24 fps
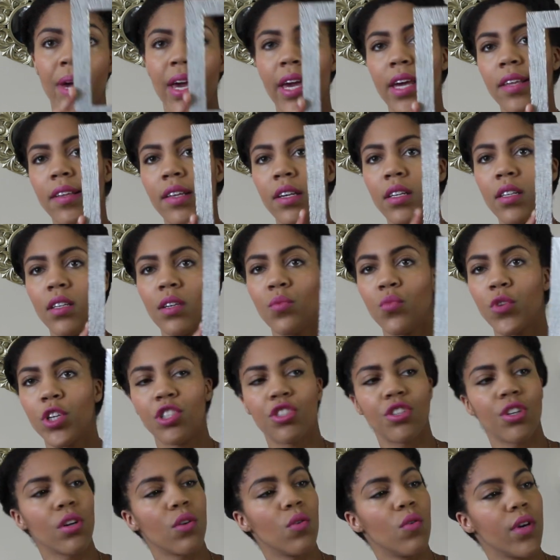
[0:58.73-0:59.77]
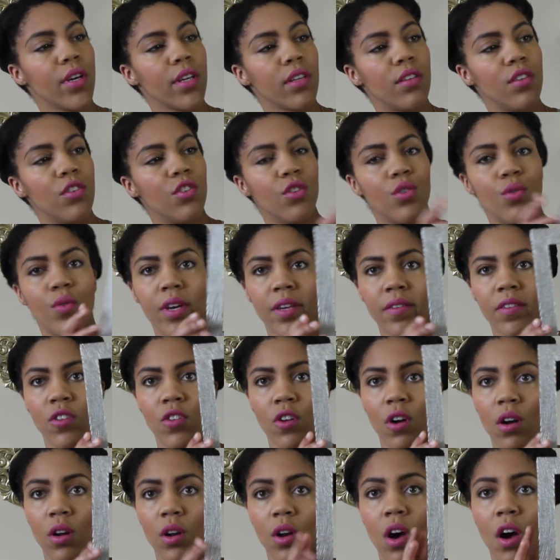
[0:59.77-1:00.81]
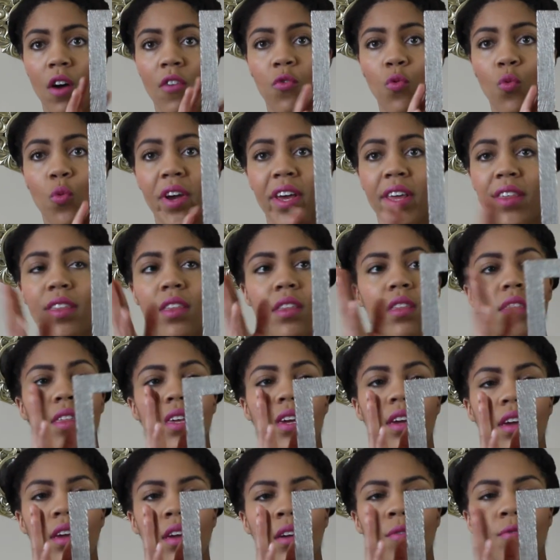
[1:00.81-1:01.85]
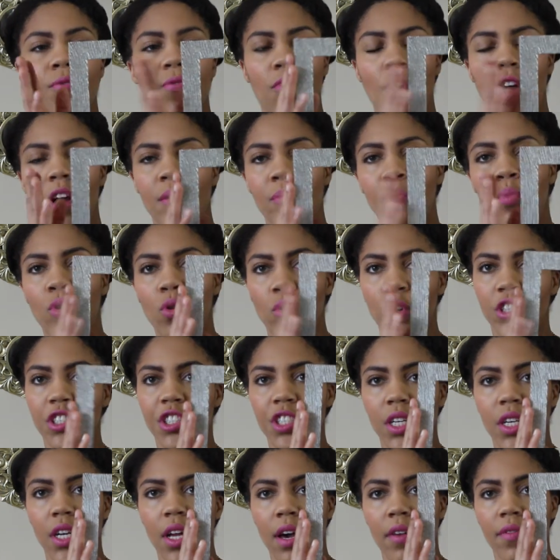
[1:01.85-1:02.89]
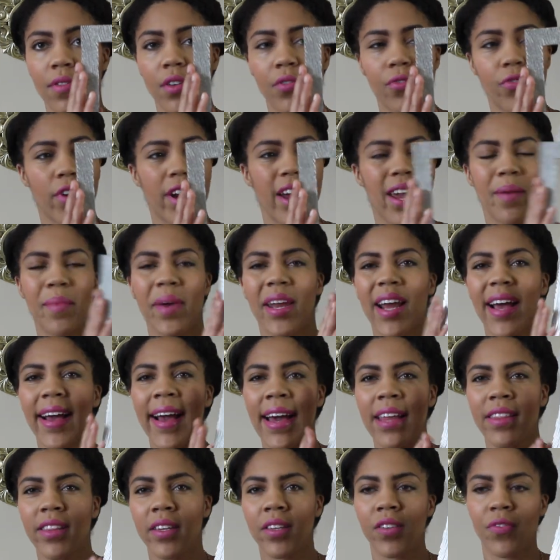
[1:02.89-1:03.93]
basically what you're going to do is start off with the front portion of the frame. And I got